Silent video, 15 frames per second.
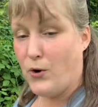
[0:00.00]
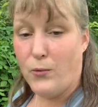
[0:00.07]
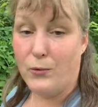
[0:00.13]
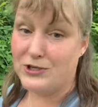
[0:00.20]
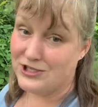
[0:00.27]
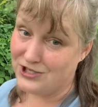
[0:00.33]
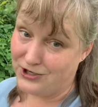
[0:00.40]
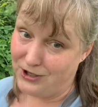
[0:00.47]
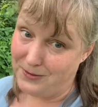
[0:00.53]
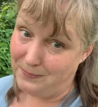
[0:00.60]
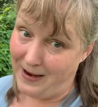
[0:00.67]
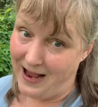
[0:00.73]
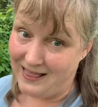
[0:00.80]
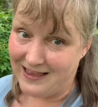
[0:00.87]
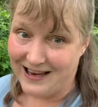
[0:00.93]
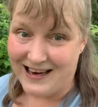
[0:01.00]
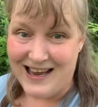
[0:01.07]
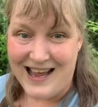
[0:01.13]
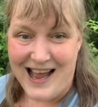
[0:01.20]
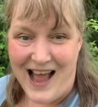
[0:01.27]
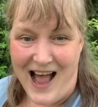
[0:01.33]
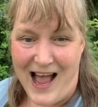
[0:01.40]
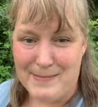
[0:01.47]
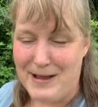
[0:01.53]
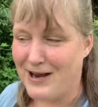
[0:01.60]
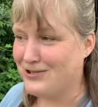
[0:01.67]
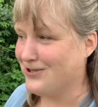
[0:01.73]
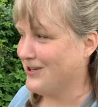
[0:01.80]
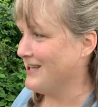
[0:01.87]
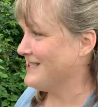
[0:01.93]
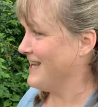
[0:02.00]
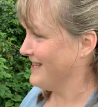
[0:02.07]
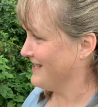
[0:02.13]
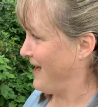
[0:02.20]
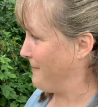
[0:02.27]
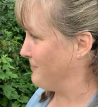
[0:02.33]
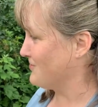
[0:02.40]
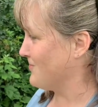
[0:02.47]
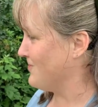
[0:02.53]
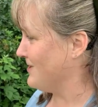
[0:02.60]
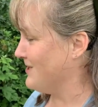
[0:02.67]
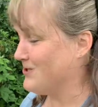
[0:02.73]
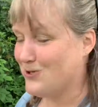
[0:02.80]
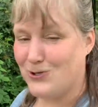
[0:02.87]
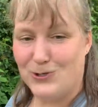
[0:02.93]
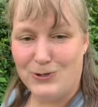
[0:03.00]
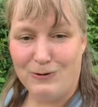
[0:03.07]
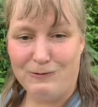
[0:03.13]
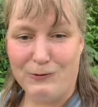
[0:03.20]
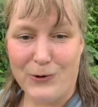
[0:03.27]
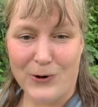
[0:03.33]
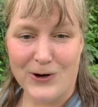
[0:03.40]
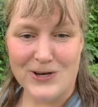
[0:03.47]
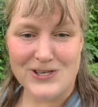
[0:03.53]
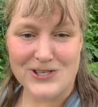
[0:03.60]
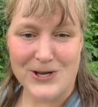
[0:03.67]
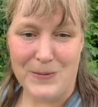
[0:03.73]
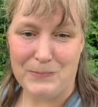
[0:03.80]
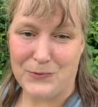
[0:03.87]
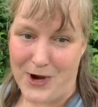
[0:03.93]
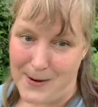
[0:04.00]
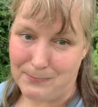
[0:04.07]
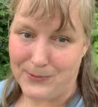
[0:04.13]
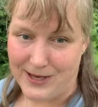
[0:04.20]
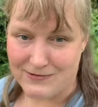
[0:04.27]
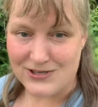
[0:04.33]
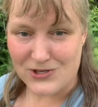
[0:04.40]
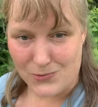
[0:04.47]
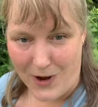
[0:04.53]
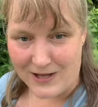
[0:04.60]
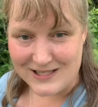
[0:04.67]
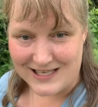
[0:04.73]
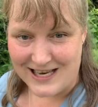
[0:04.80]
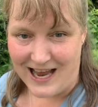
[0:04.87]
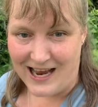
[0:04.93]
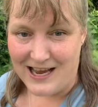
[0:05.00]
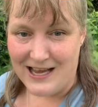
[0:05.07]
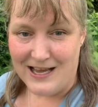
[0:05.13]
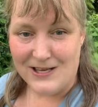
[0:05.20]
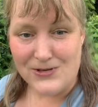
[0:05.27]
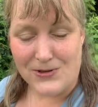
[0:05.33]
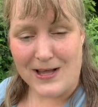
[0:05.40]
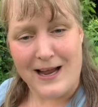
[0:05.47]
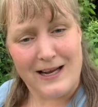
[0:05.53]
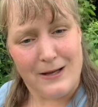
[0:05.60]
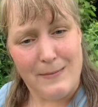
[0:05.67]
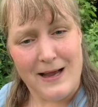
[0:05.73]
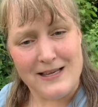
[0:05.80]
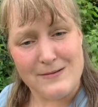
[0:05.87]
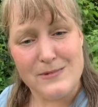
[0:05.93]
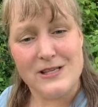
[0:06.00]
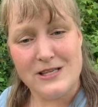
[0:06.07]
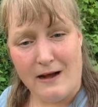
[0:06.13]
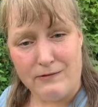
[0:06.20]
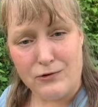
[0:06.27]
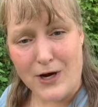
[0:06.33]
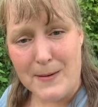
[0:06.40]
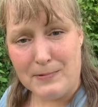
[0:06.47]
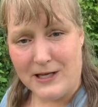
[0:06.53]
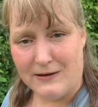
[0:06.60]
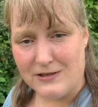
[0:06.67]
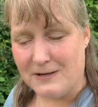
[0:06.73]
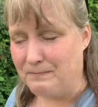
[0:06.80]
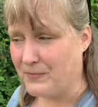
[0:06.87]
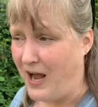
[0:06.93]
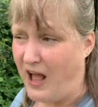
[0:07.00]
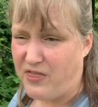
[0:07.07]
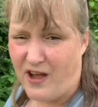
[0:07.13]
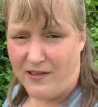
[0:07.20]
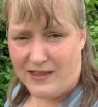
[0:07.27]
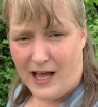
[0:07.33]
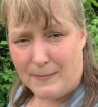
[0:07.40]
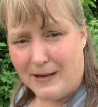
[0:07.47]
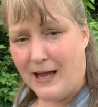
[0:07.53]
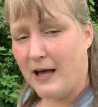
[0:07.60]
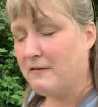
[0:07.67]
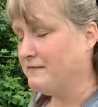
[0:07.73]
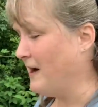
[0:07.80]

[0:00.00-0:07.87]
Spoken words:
which is a good and bad thing. I'm actually going to take the opportunity to forage some grape leaves as well today so that I can make some stuffed grape leaves. I thought that'd be kind of